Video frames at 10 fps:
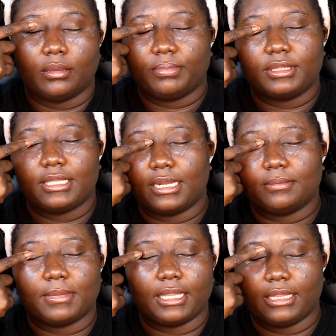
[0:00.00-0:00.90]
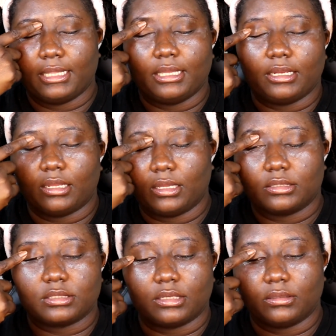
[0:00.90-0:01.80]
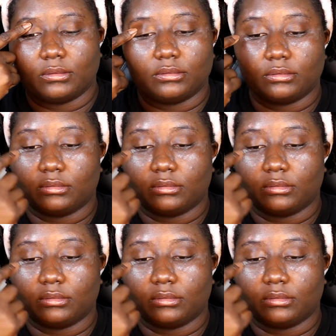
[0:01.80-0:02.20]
Put that in my lid also.